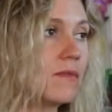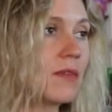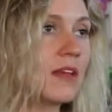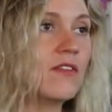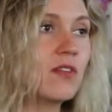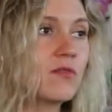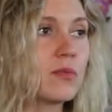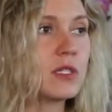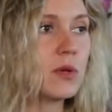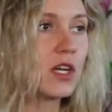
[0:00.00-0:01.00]
even
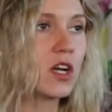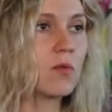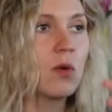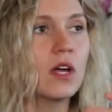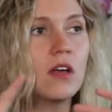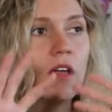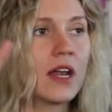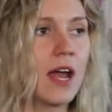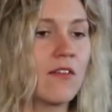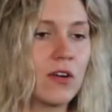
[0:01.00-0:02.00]
between Goodwill
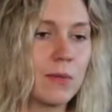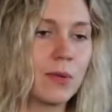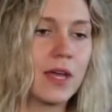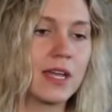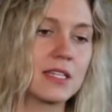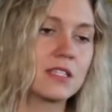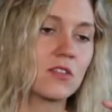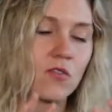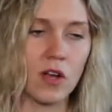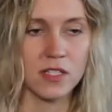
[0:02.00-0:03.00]
and every place,
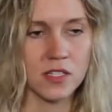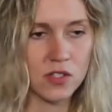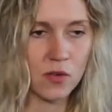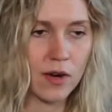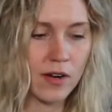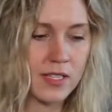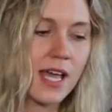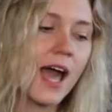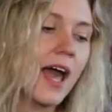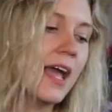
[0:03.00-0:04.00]
garage sales are where it's
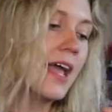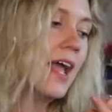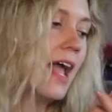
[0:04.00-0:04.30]
at.